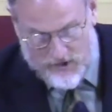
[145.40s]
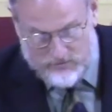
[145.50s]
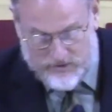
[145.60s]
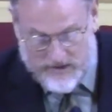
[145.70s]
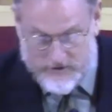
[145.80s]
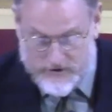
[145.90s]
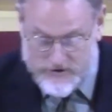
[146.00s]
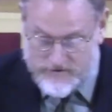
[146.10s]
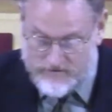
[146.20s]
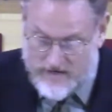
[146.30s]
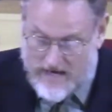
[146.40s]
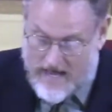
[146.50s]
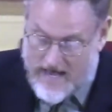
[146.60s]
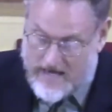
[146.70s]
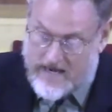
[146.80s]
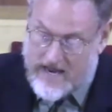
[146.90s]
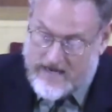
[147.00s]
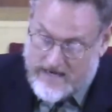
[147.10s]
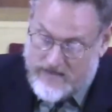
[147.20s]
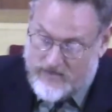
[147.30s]
The Pleasures of God,
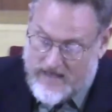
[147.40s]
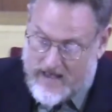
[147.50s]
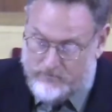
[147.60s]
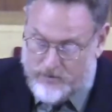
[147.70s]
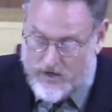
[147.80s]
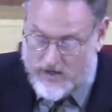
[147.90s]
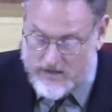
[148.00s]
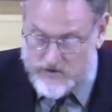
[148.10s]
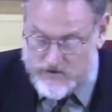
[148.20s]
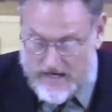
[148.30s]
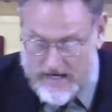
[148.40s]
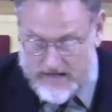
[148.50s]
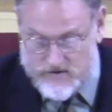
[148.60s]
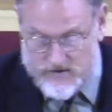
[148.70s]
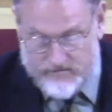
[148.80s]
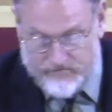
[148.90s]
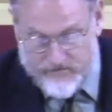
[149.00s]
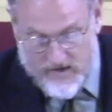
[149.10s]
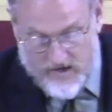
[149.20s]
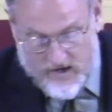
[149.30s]
and in that book it says,
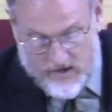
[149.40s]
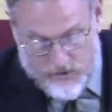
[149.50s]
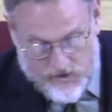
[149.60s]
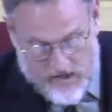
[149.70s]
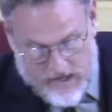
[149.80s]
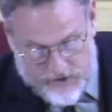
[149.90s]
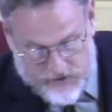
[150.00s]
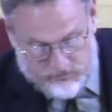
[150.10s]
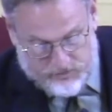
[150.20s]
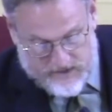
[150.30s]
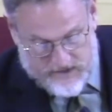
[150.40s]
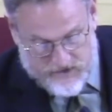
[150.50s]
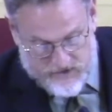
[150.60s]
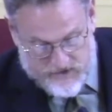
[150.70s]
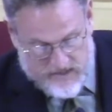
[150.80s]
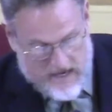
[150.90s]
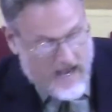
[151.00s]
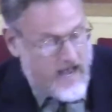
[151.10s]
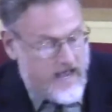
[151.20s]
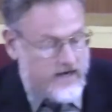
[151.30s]
Creation pleases
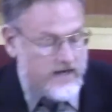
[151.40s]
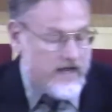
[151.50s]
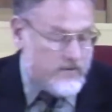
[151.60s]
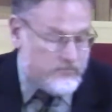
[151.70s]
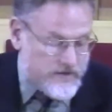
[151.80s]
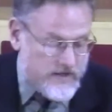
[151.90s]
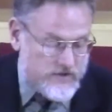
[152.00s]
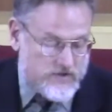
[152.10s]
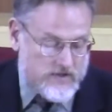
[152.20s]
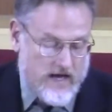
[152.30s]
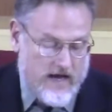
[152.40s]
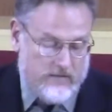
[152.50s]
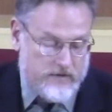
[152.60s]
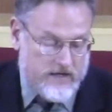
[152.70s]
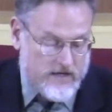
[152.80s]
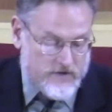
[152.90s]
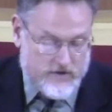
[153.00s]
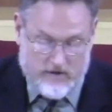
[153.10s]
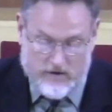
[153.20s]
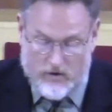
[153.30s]
God, and it pleases God because
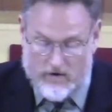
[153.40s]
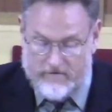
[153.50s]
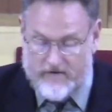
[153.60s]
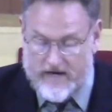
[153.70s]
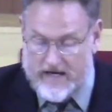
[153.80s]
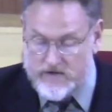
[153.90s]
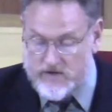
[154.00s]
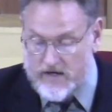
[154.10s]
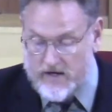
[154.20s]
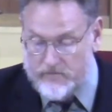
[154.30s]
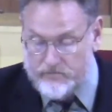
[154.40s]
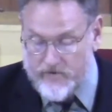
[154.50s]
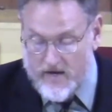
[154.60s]
it glorifies Him